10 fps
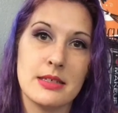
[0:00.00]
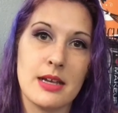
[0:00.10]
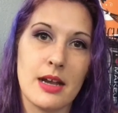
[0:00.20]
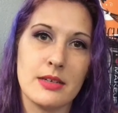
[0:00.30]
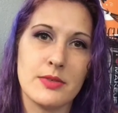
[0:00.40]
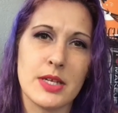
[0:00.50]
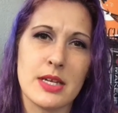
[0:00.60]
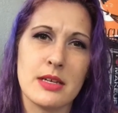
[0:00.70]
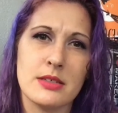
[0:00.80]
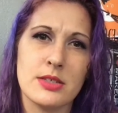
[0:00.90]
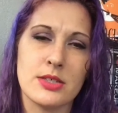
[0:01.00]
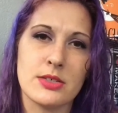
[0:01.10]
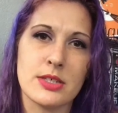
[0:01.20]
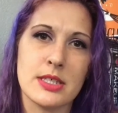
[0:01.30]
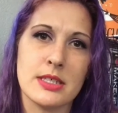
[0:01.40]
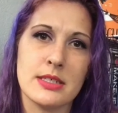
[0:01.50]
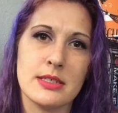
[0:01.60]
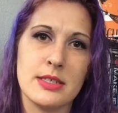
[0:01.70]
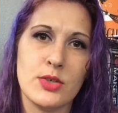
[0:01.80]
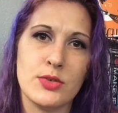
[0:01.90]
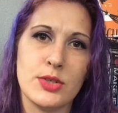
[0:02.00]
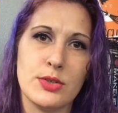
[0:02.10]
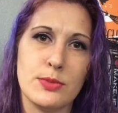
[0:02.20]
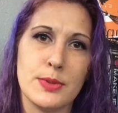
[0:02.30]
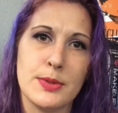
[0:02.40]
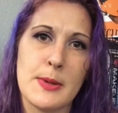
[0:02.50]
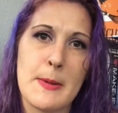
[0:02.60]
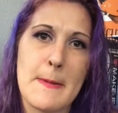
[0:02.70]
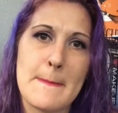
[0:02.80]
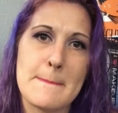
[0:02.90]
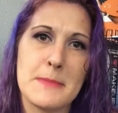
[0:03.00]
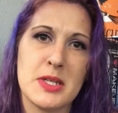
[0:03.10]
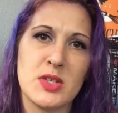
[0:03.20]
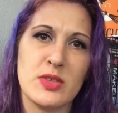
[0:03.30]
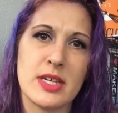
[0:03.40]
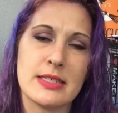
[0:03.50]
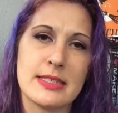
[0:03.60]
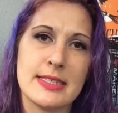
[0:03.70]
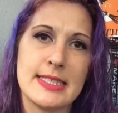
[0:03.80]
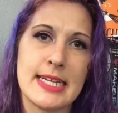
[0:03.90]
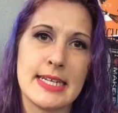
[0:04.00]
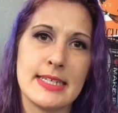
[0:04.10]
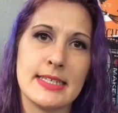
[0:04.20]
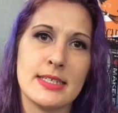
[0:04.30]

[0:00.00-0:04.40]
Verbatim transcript: kind of like circa YouTube 2010